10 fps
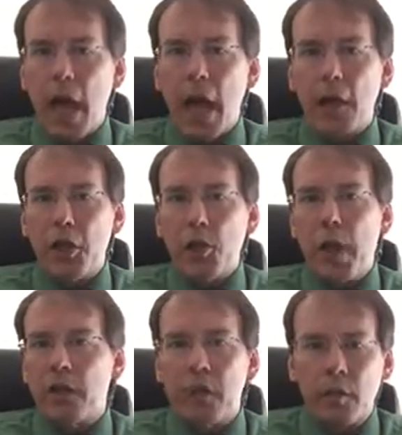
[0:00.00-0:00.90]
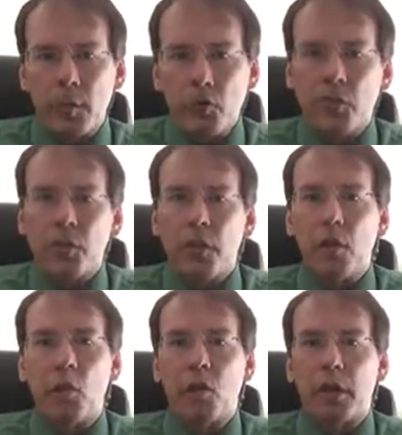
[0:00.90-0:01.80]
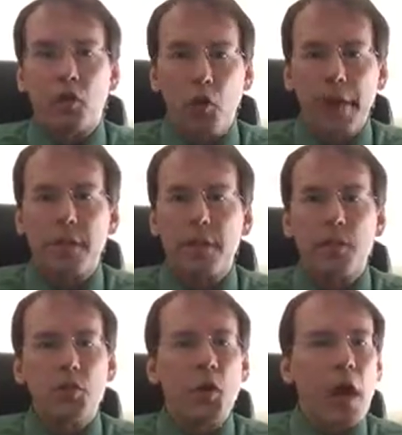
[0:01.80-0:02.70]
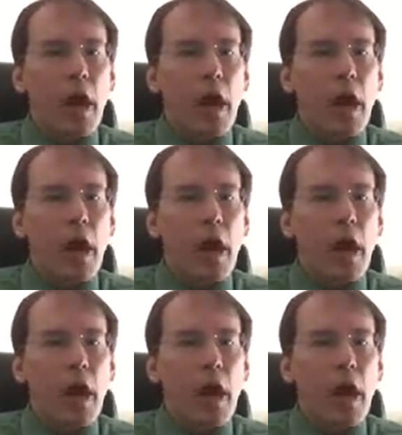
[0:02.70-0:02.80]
How do you act in an emergency or in a crisis?